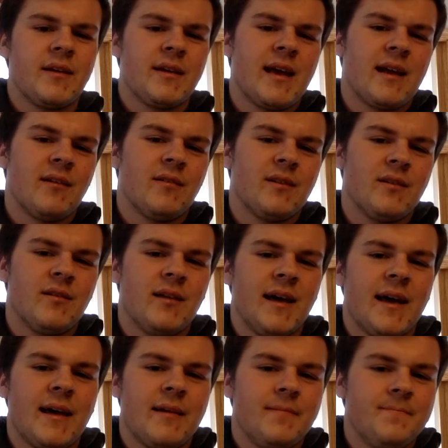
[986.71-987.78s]
you get a little
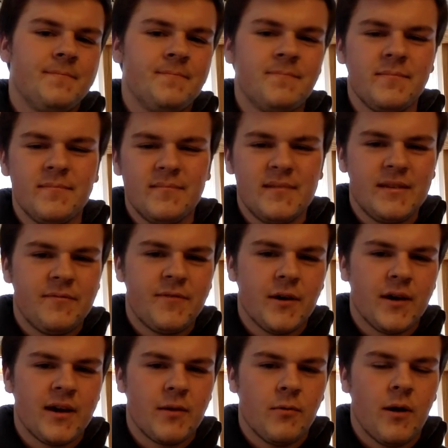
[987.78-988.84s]
like you
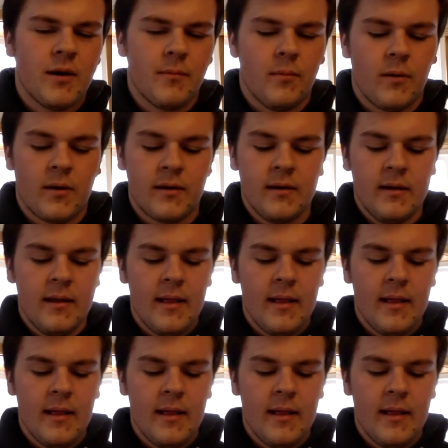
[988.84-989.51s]
feel like you want more.